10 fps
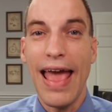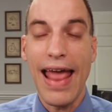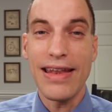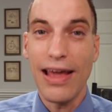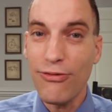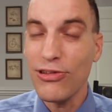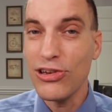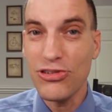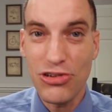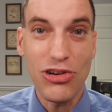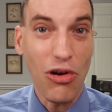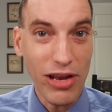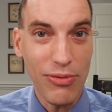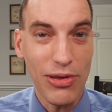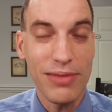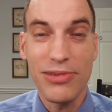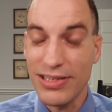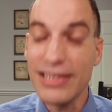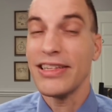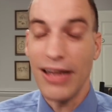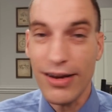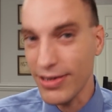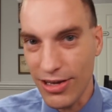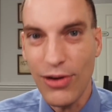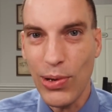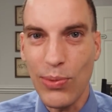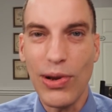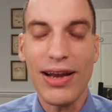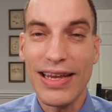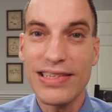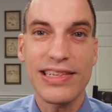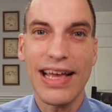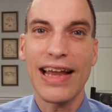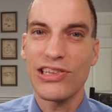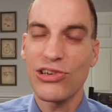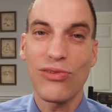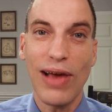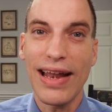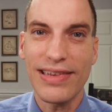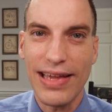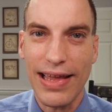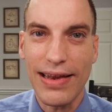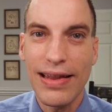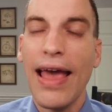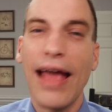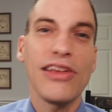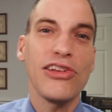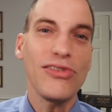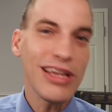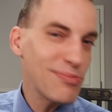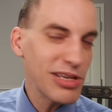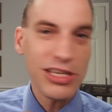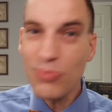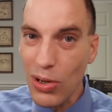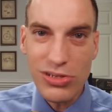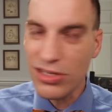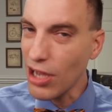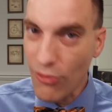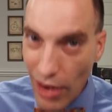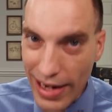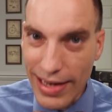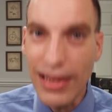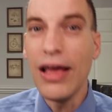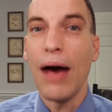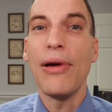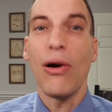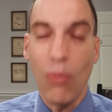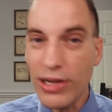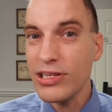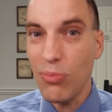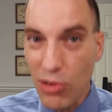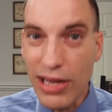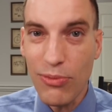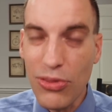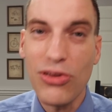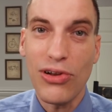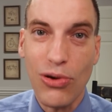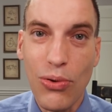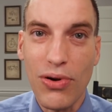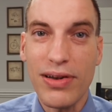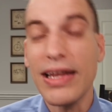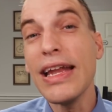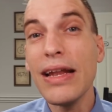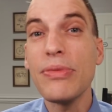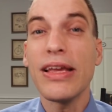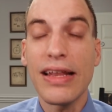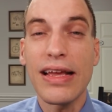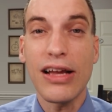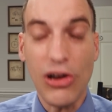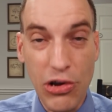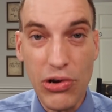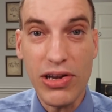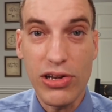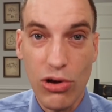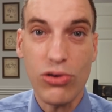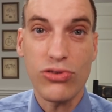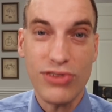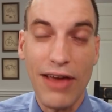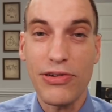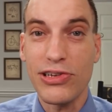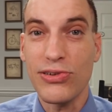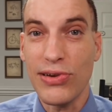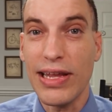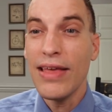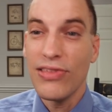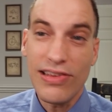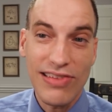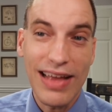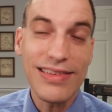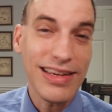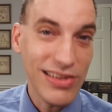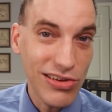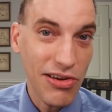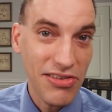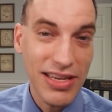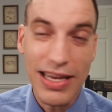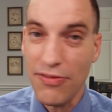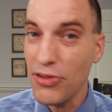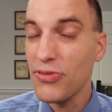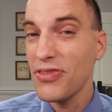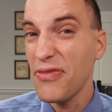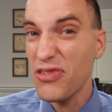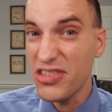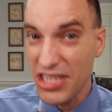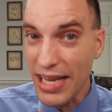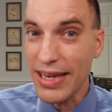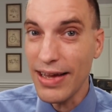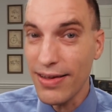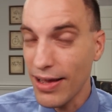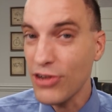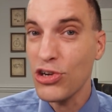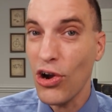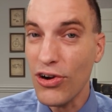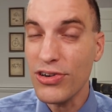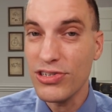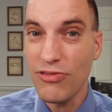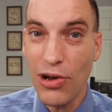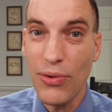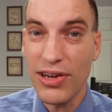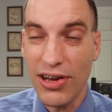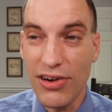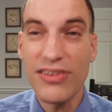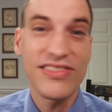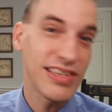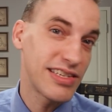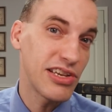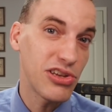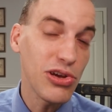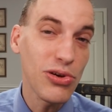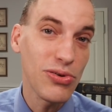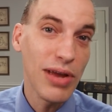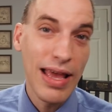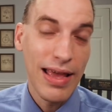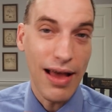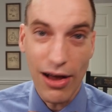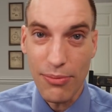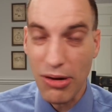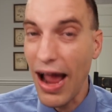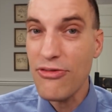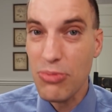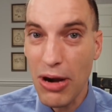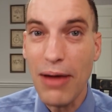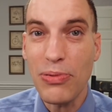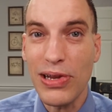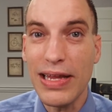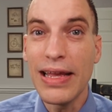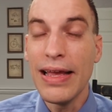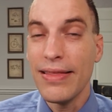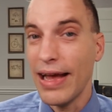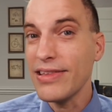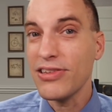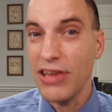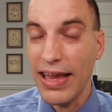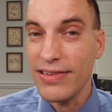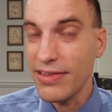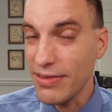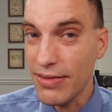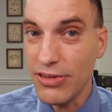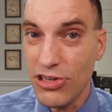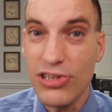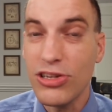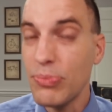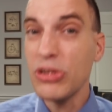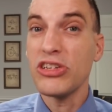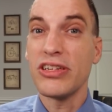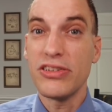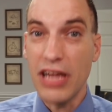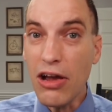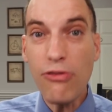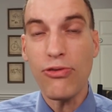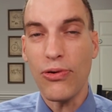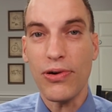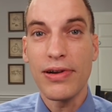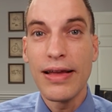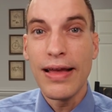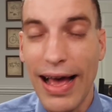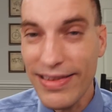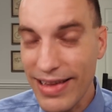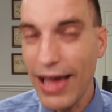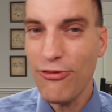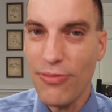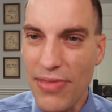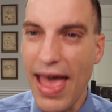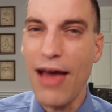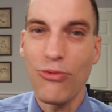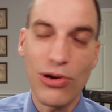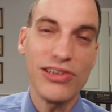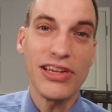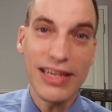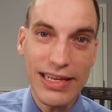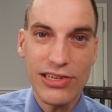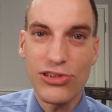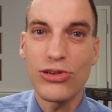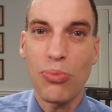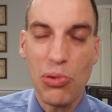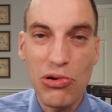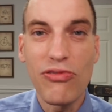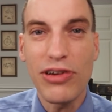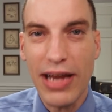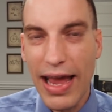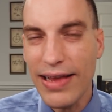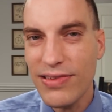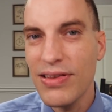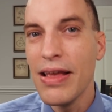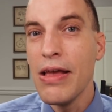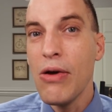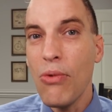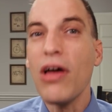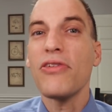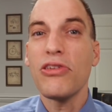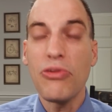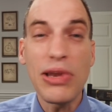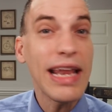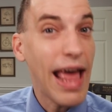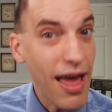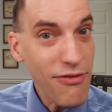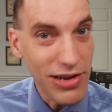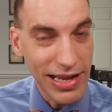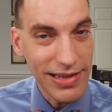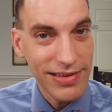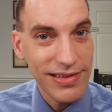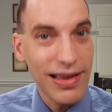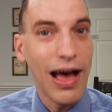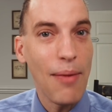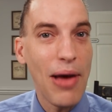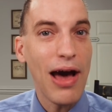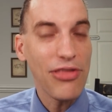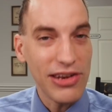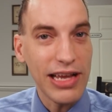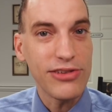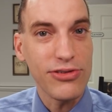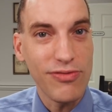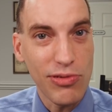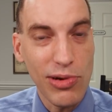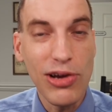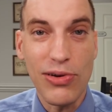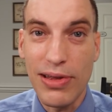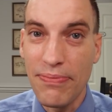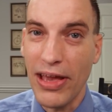And definitely you shouldn't argue with him because it's not going to go anywhere. He's decided he's going to write a ticket. And you don't need to be just posting on Reddit about what to bring with you to court. You need to be getting a good local traffic attorney. This sounds like a serious ticket. If this was in Virginia, a charge of going 162 on private property, that's a case that a judge could put you in jail for. Aside from that, what do you need to do to prove your case? Well, you need evidence about the nature of the road.